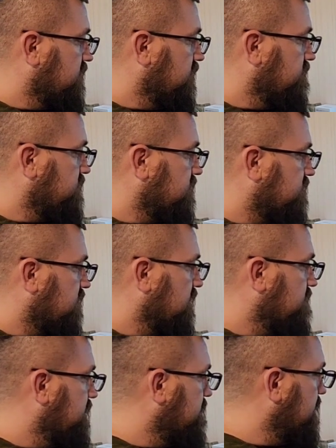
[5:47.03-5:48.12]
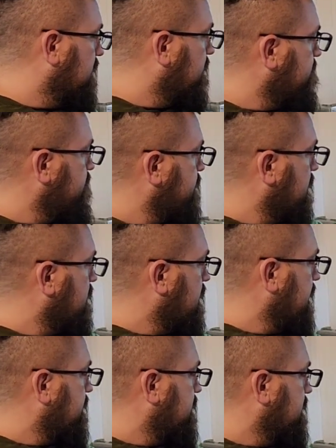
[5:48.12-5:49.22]
tubes are 30 millimeter.
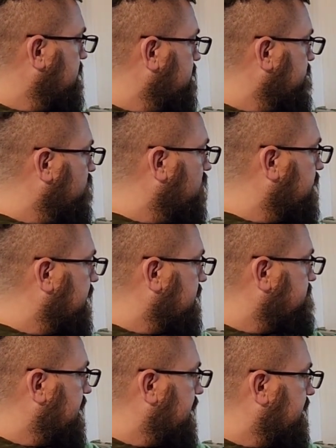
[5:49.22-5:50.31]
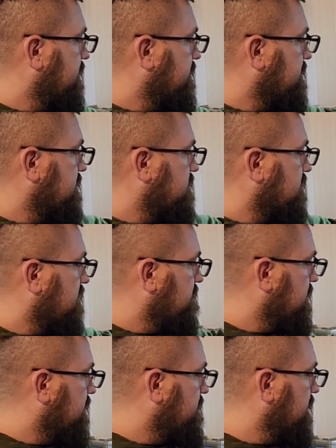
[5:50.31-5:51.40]
Like this Vortex back here, this is 30
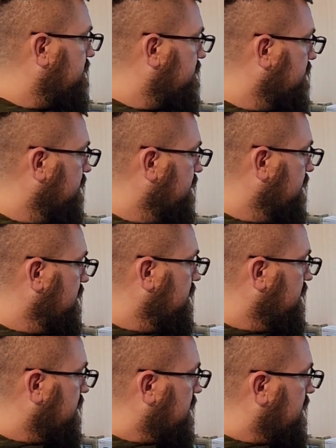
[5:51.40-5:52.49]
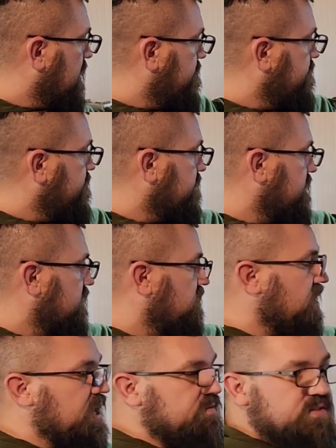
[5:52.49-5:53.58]
millimeter.
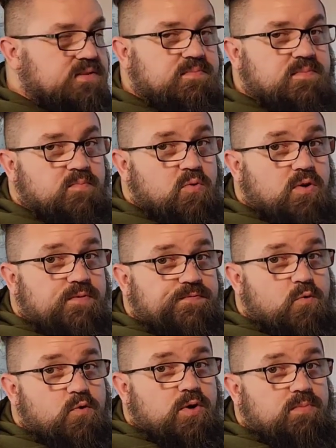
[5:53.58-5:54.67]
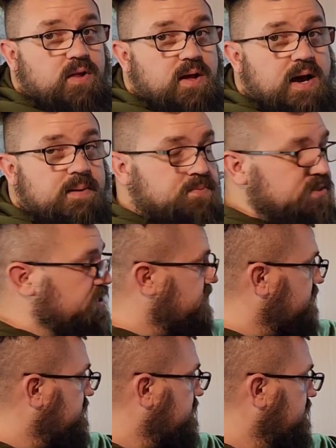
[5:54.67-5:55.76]
You have some more affordable
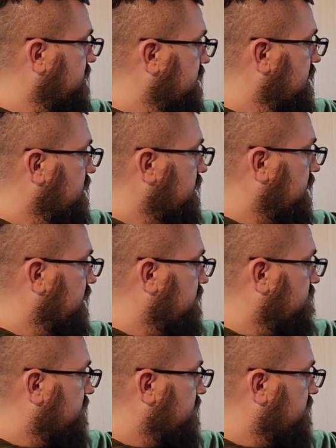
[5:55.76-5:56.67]
options in